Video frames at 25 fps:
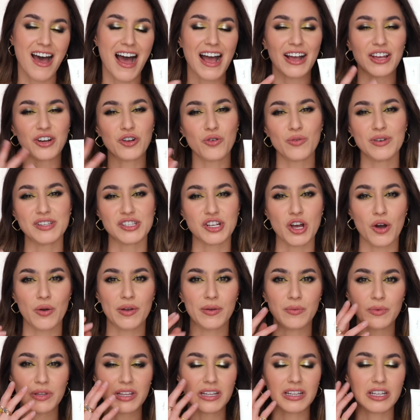I can always go
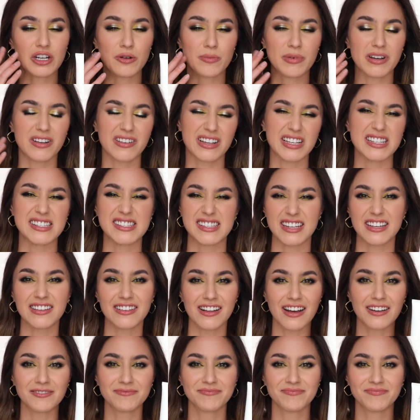in with a little bit of
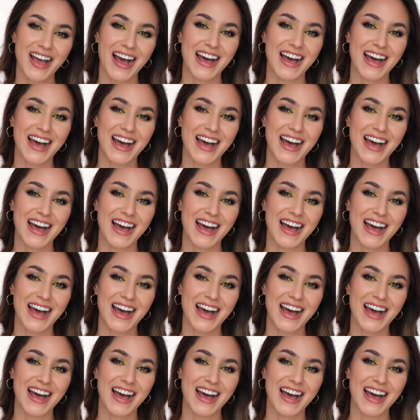concealer.